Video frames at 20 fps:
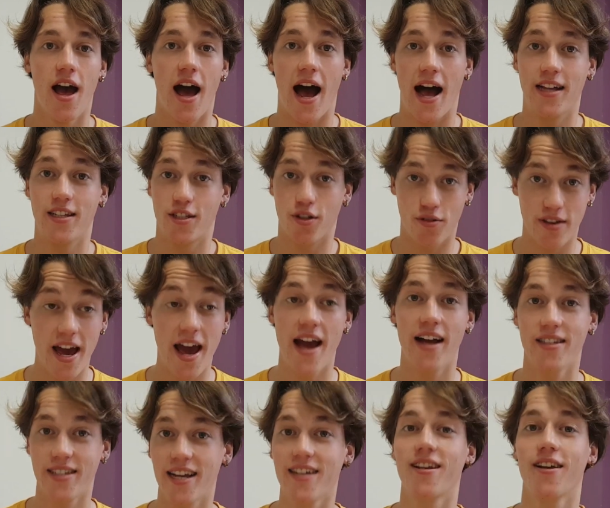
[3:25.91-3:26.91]
And so yeah,
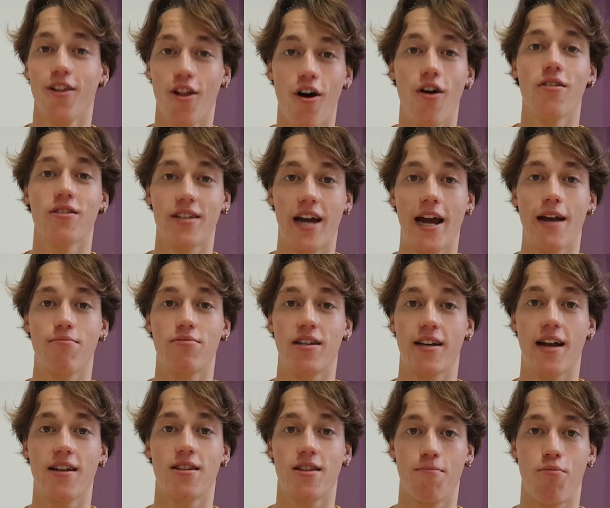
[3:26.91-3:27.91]
it takes a long time to
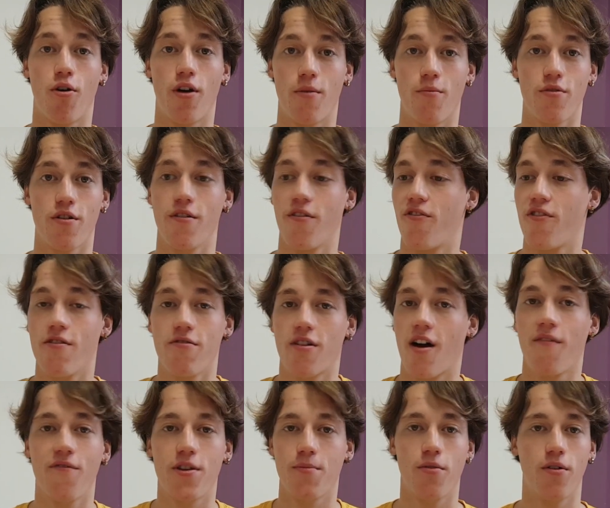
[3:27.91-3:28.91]
get to the point where you feel
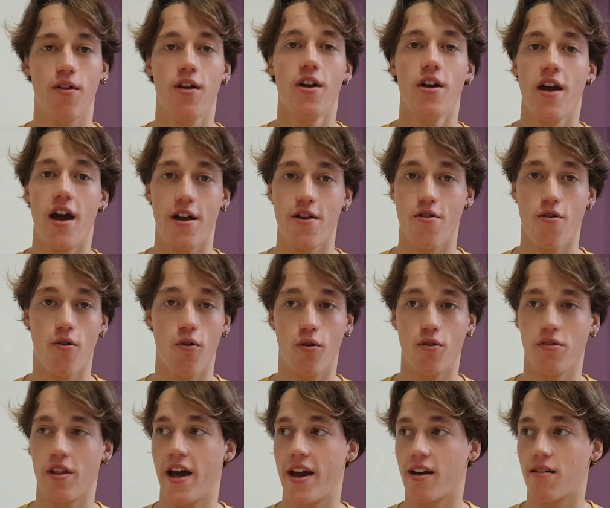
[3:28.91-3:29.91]
comfortable in your
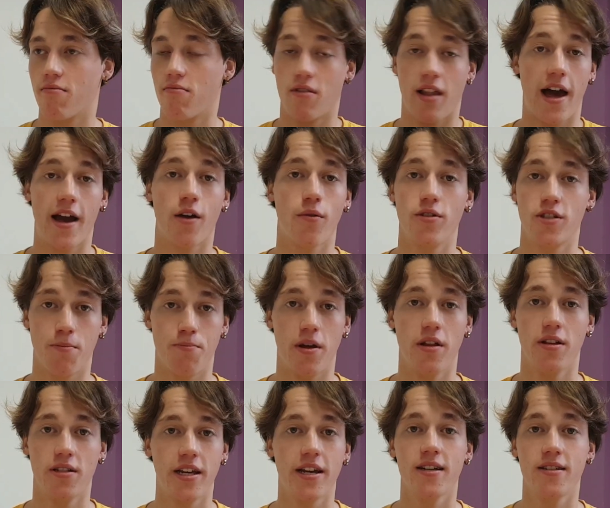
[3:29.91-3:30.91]
own language
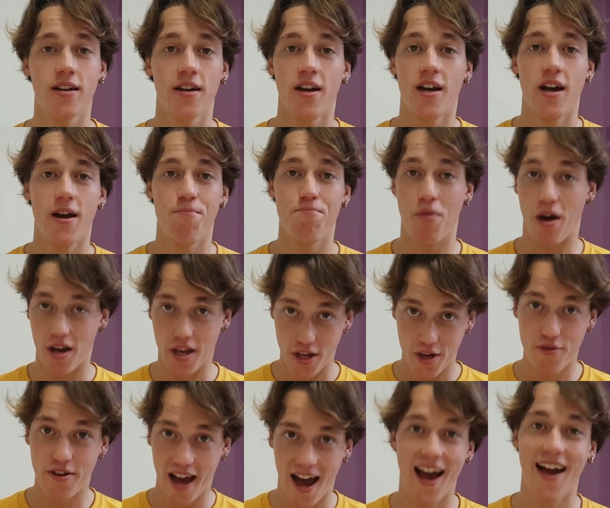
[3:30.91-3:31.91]
abilities, but
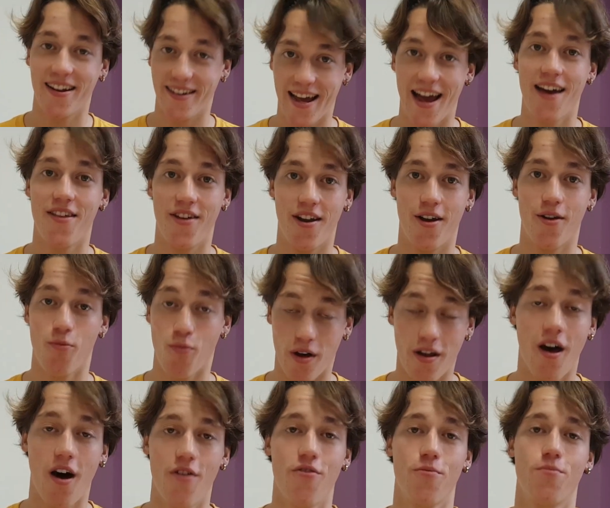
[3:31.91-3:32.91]
you can get there
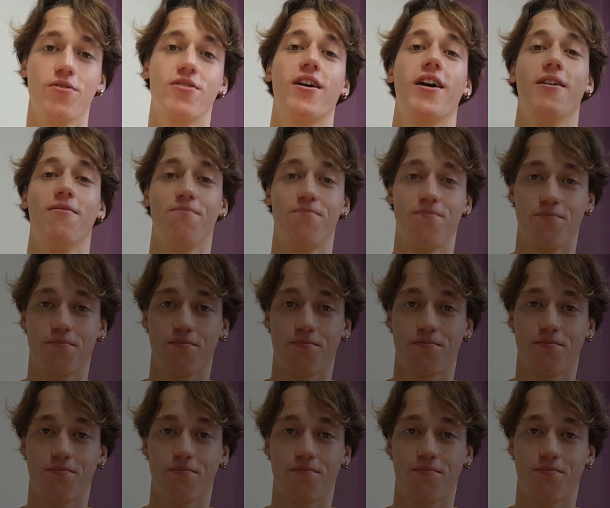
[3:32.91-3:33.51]
100%.